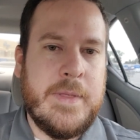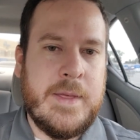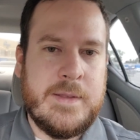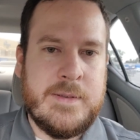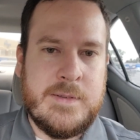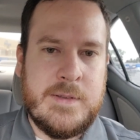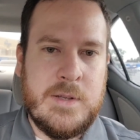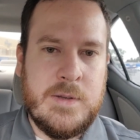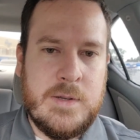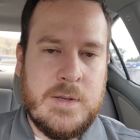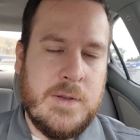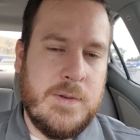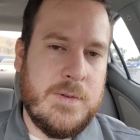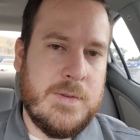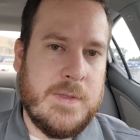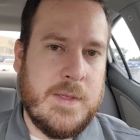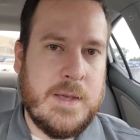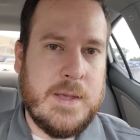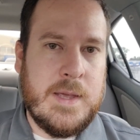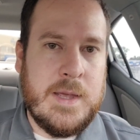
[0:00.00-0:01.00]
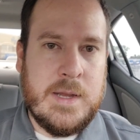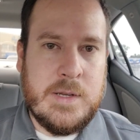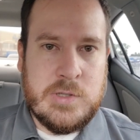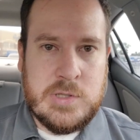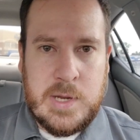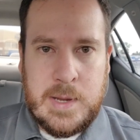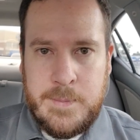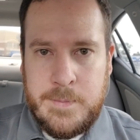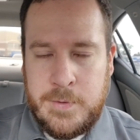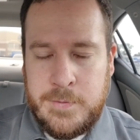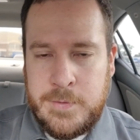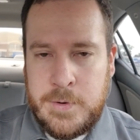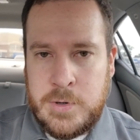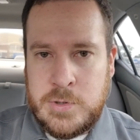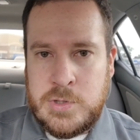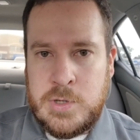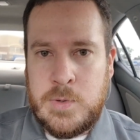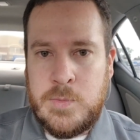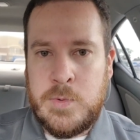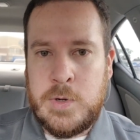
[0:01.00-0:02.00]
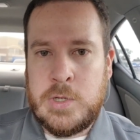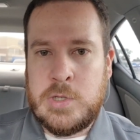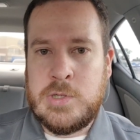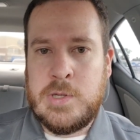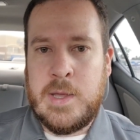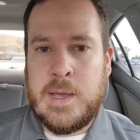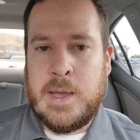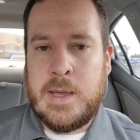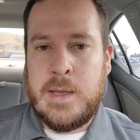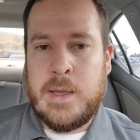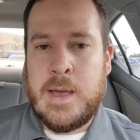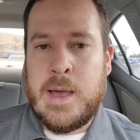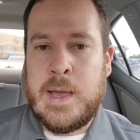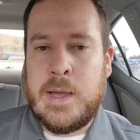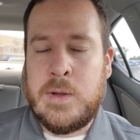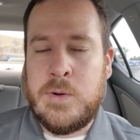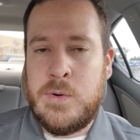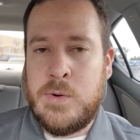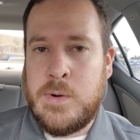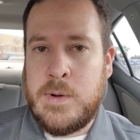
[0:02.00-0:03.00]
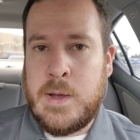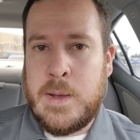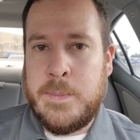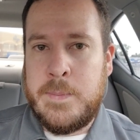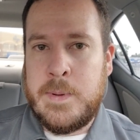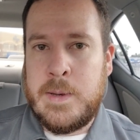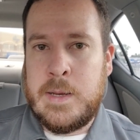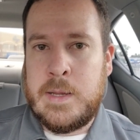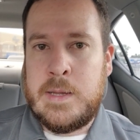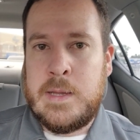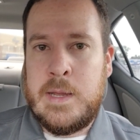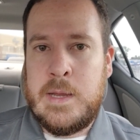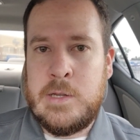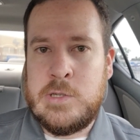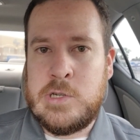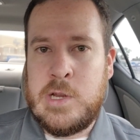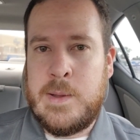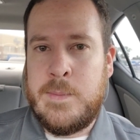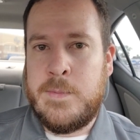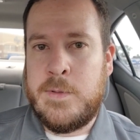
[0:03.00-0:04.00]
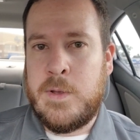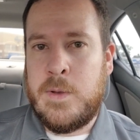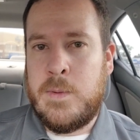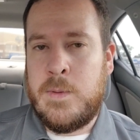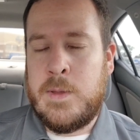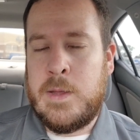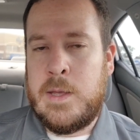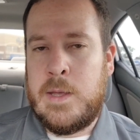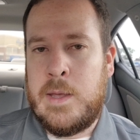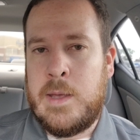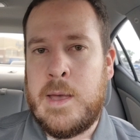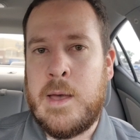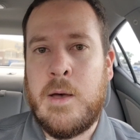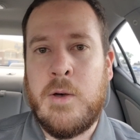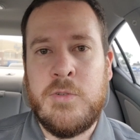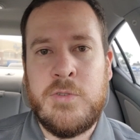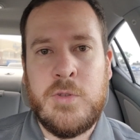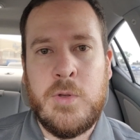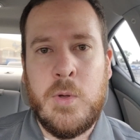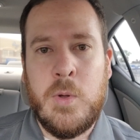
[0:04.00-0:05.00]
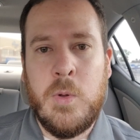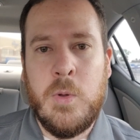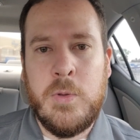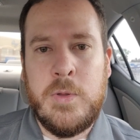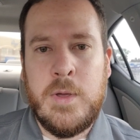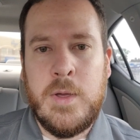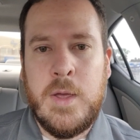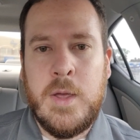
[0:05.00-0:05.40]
They still use the King James Version, which I grew up in a King James only household.